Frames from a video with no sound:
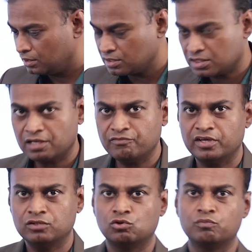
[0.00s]
In the same
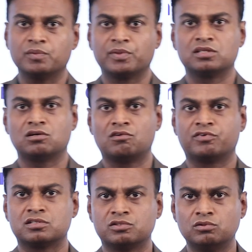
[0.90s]
way, homeopathy
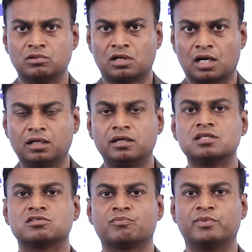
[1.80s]
offers you
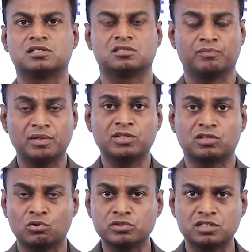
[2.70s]
hundreds of medicines, maybe
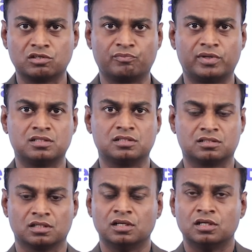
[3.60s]
thousands of
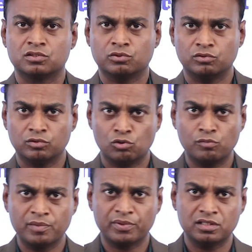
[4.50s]
medicines. So
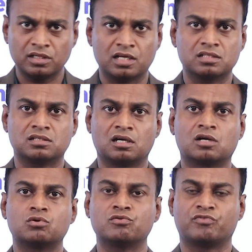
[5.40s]
homeopathy has
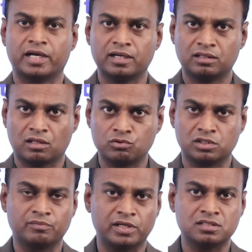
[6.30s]
around
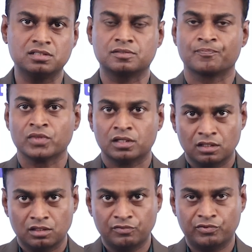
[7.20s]
5,000 medicines.
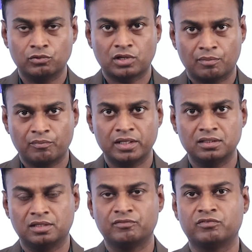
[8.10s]
If you
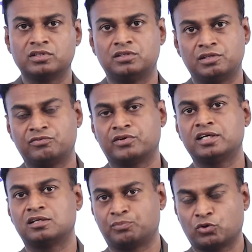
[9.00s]
combine them with
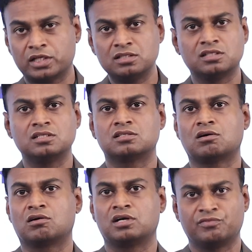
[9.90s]
different potencies
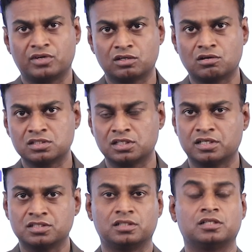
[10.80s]
or different
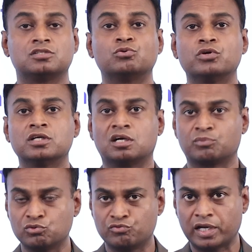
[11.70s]
concentration, it is going
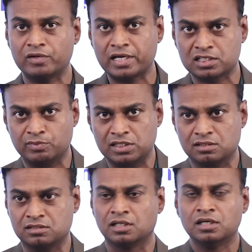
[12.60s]
up to 5 lakhs
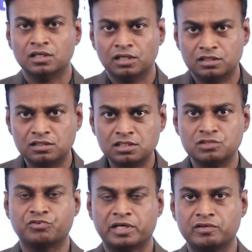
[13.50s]
medicines. In
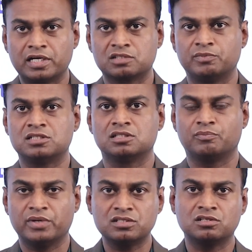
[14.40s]
these 5 lakhs
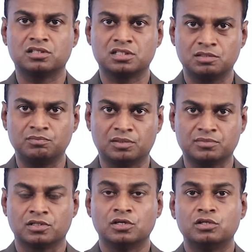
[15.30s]
medicines, based on the
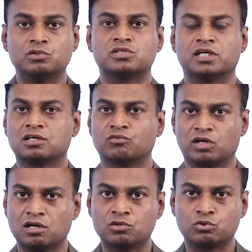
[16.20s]
symptoms, you select
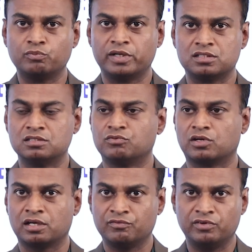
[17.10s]
one or two medicines
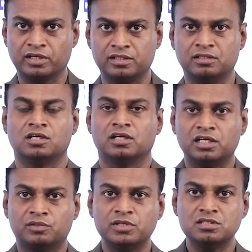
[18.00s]
for every kid.
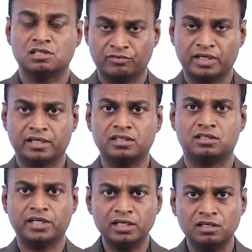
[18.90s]
It means if I get
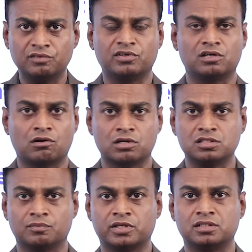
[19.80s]
10 different
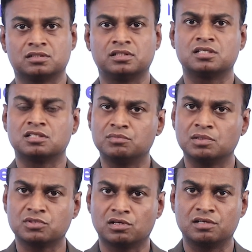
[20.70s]
autism kids, their
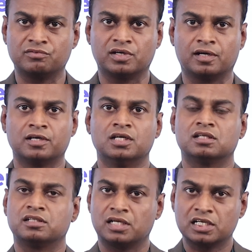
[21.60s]
symptoms are different,
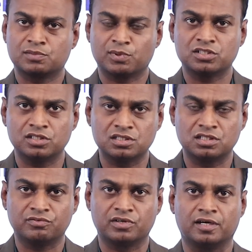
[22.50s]
their expression
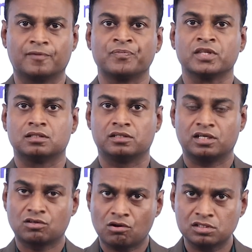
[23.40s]
is different,
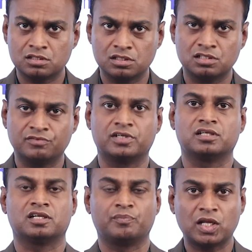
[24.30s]
their causes is
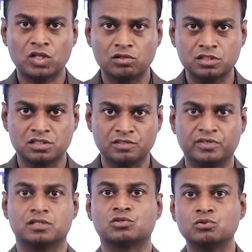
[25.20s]
different, their pathology is
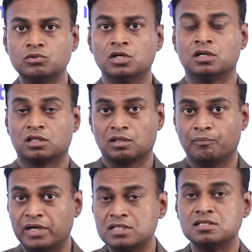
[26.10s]
different. So the
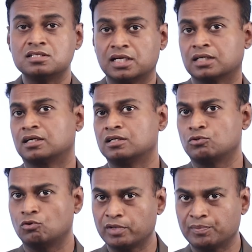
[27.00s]
medicine selected
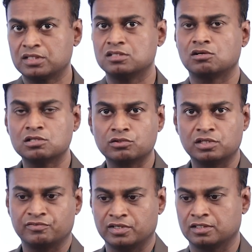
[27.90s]
in homeopathy is also
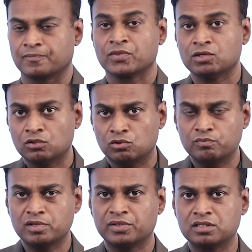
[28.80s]
different.
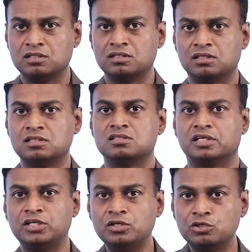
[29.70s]
Homeopathy
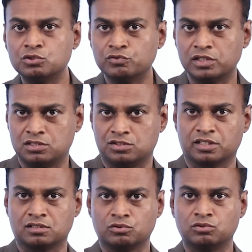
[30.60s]
is individualistic.